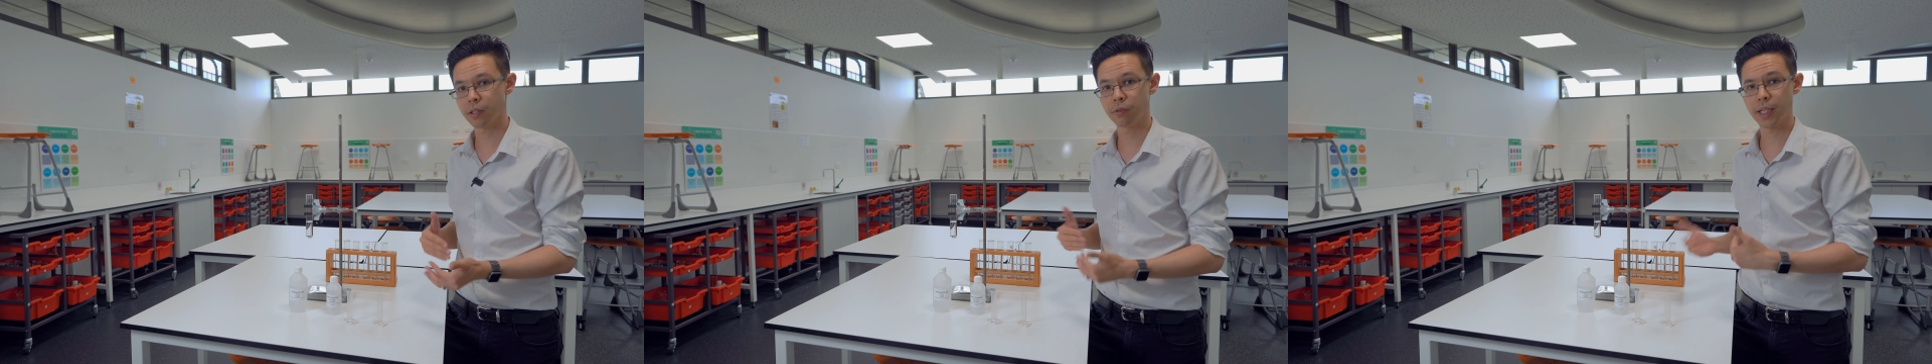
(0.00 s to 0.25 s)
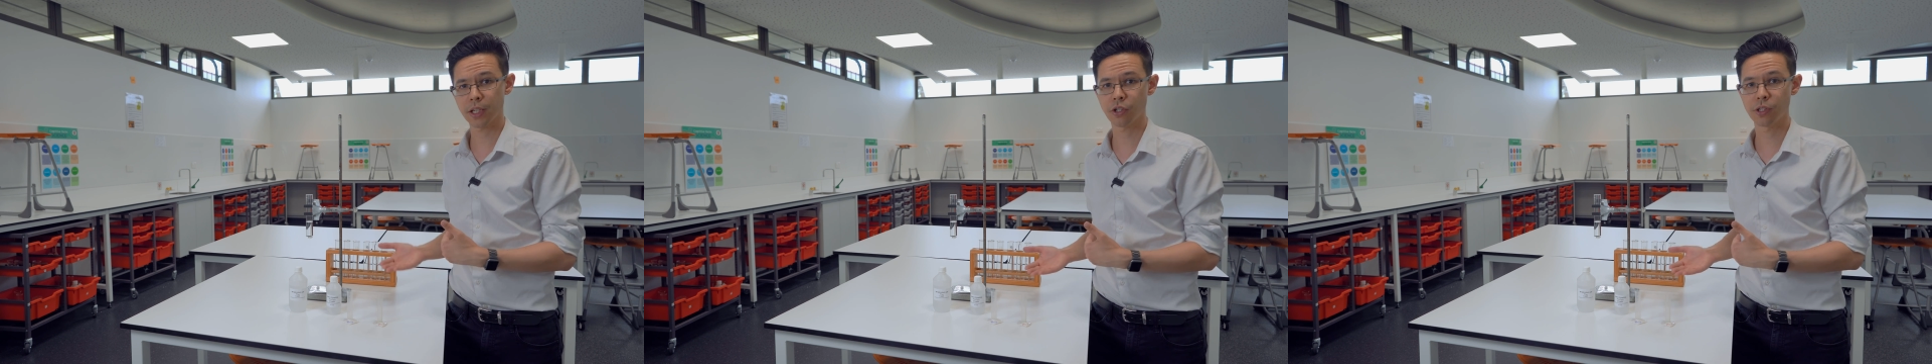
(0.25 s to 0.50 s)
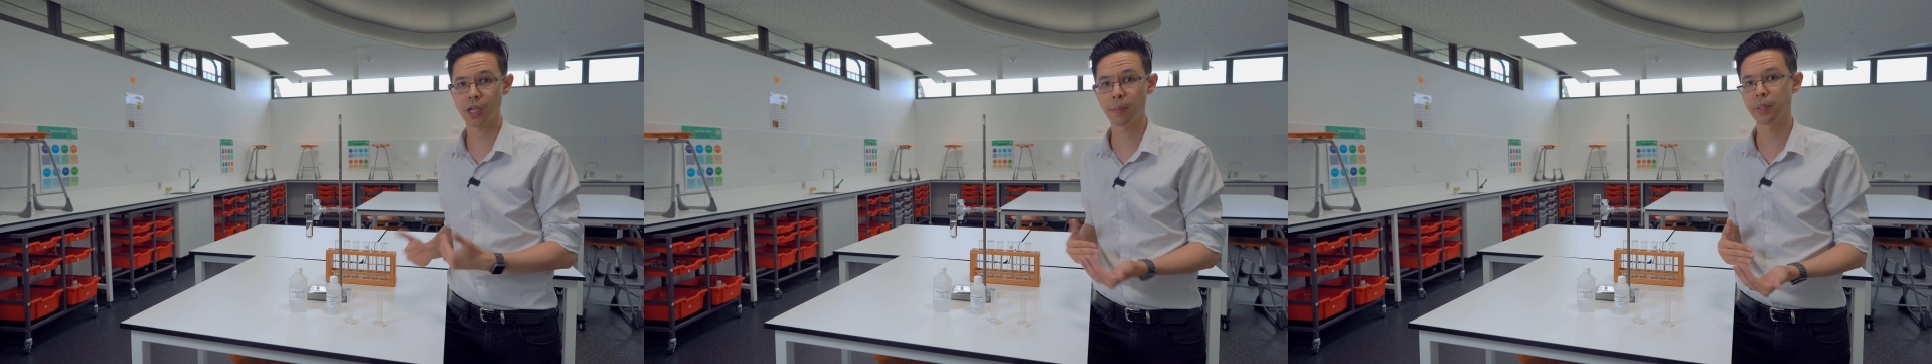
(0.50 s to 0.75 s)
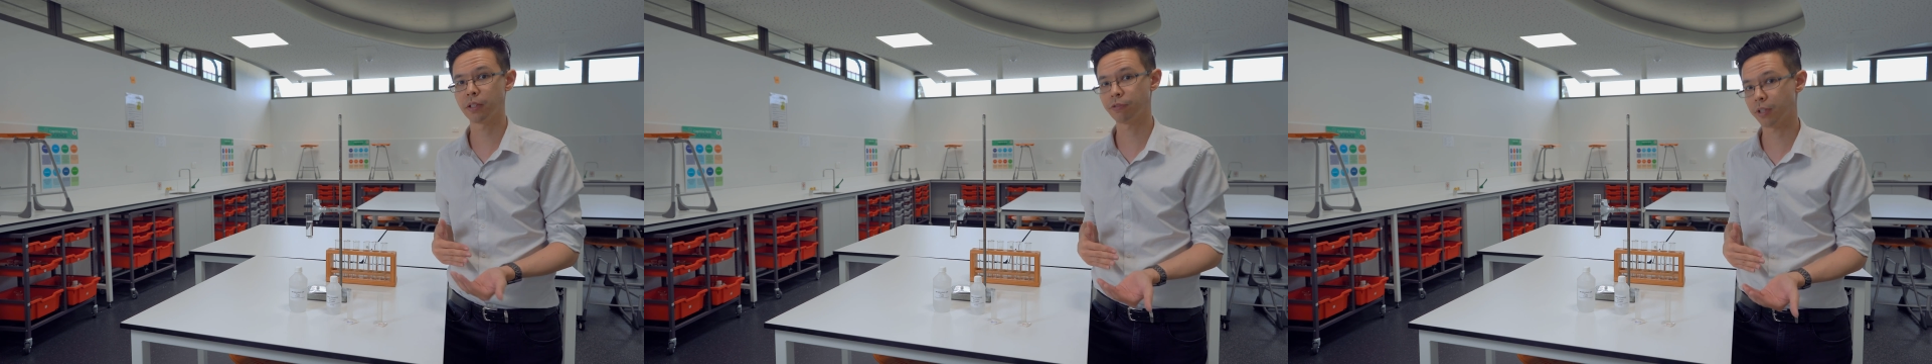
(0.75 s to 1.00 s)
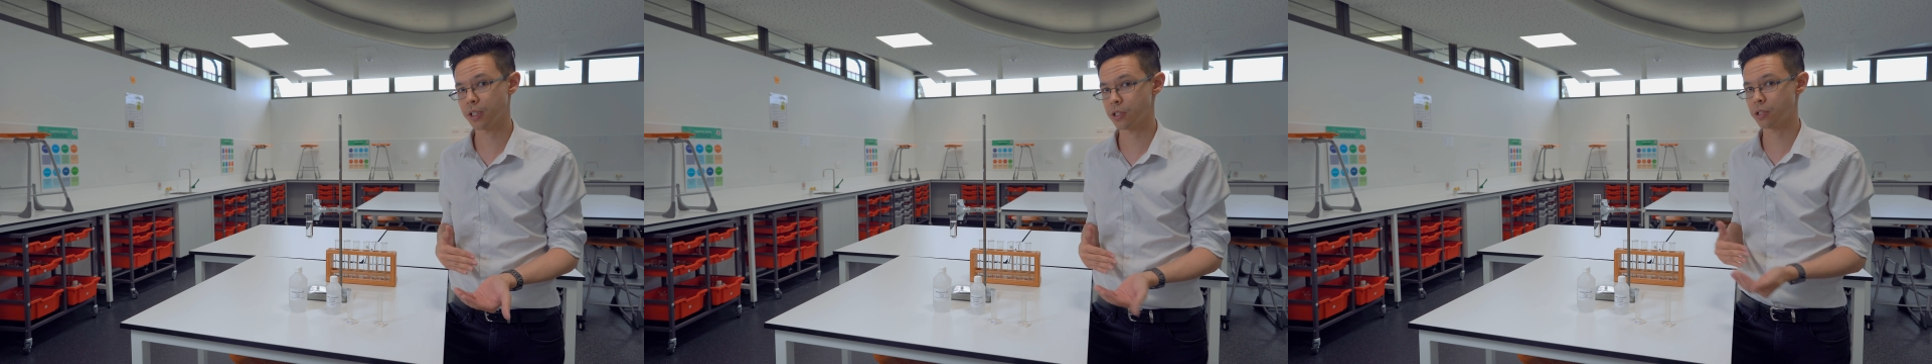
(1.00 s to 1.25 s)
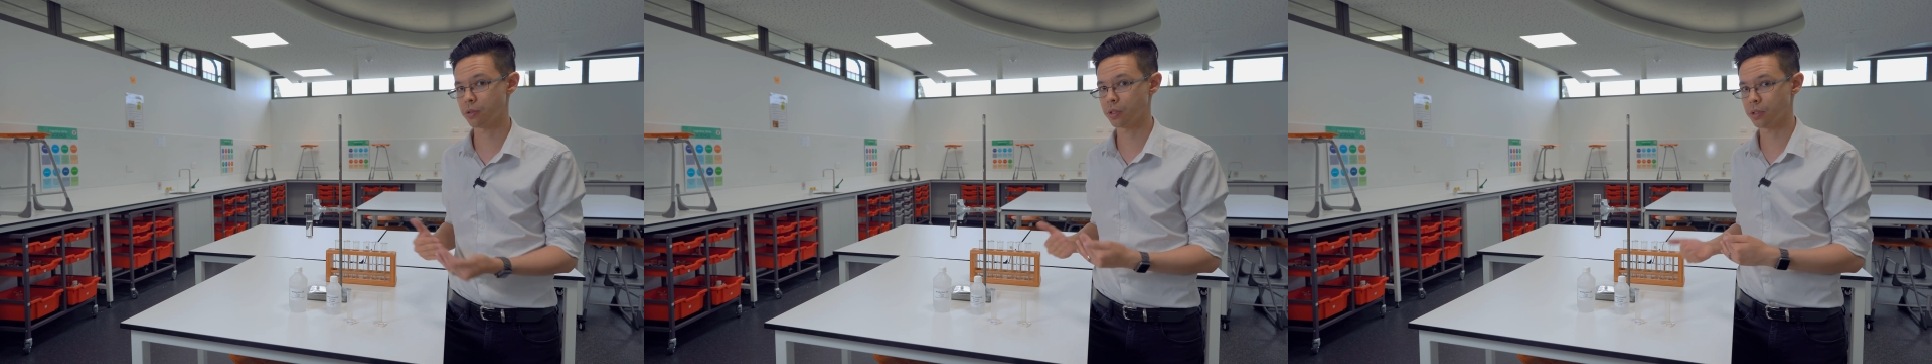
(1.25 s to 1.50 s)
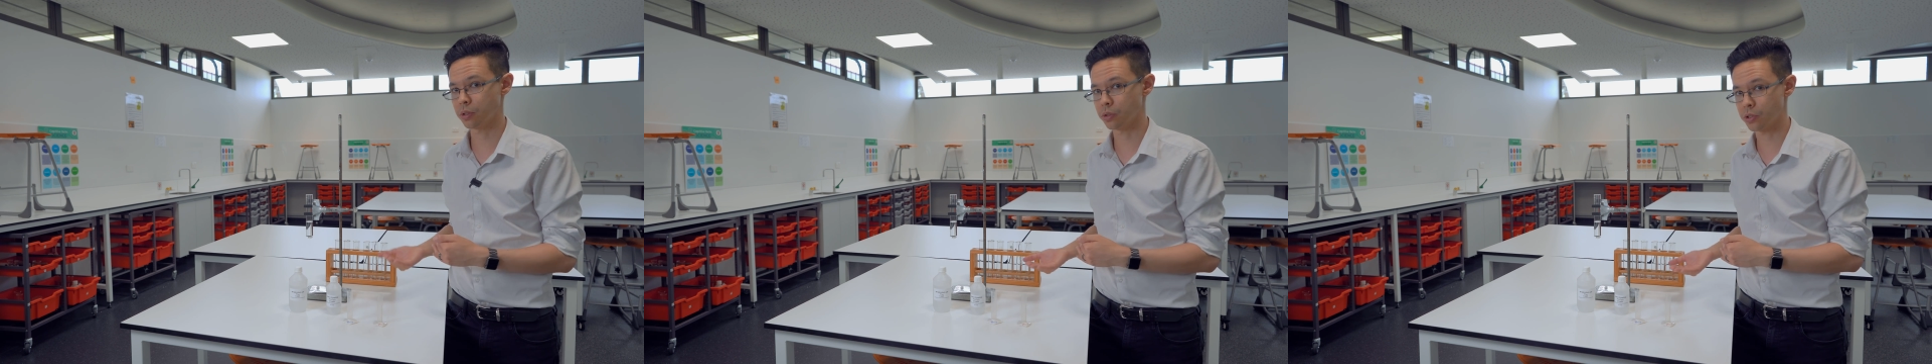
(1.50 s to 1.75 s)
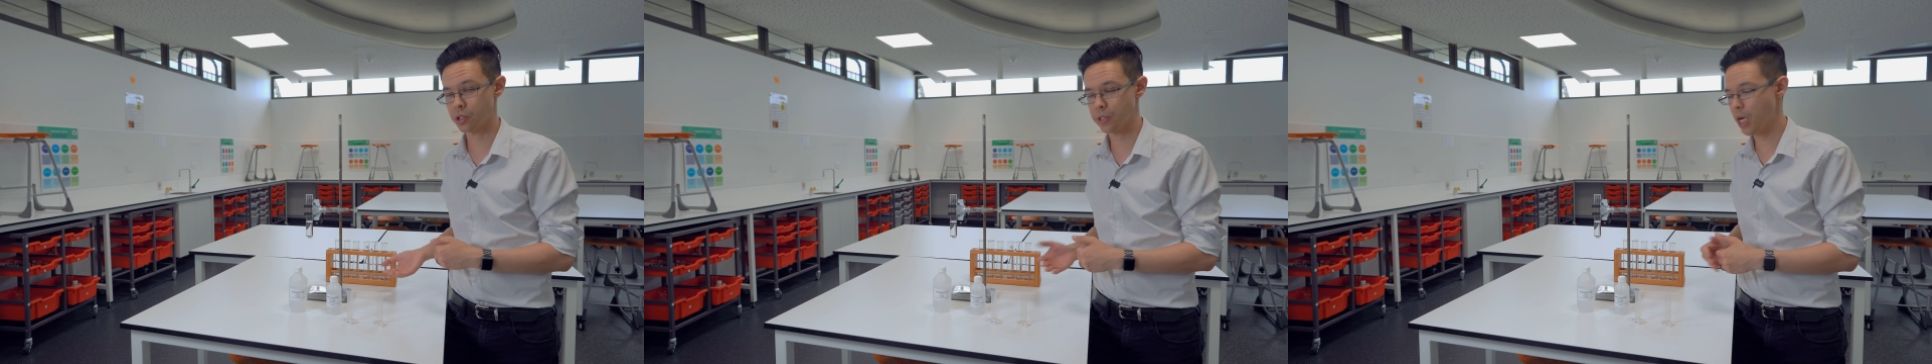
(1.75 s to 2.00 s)
the reaction's happening faster
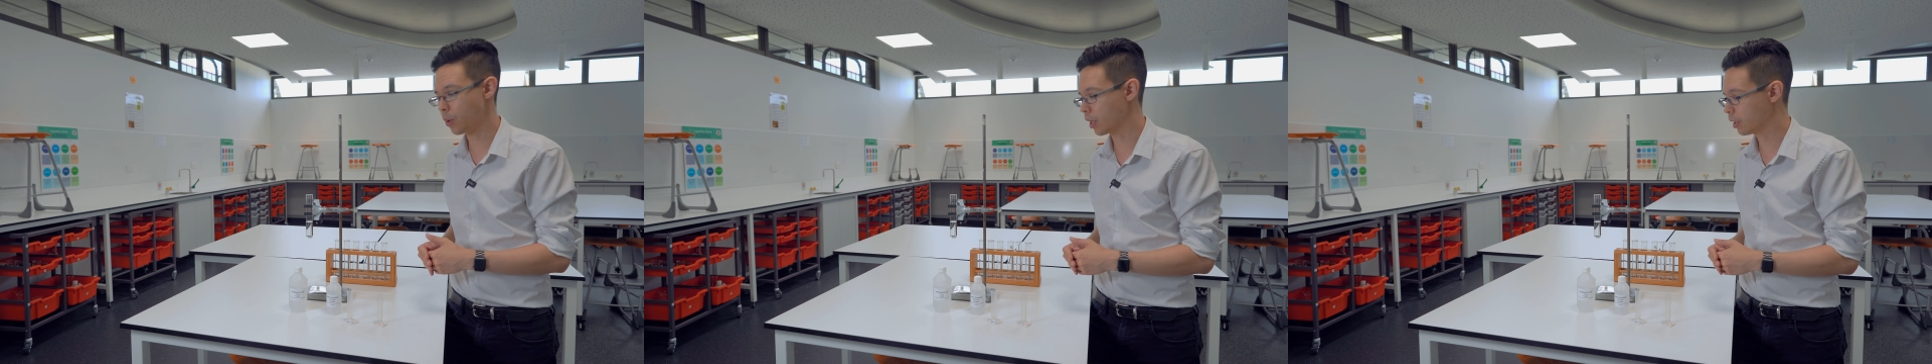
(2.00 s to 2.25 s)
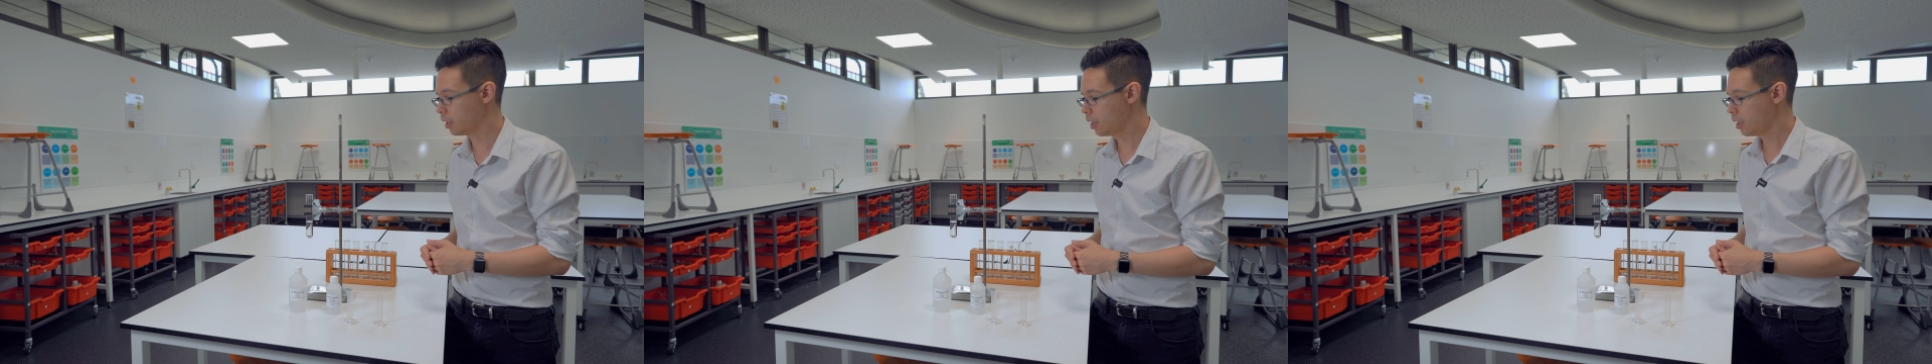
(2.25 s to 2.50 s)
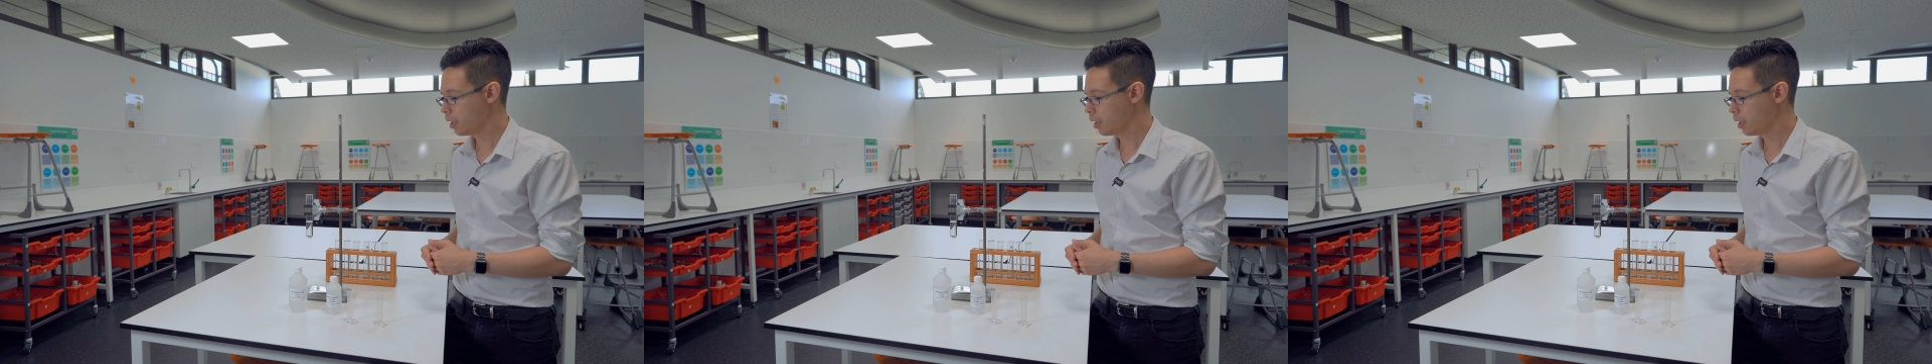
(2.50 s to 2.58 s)
or slower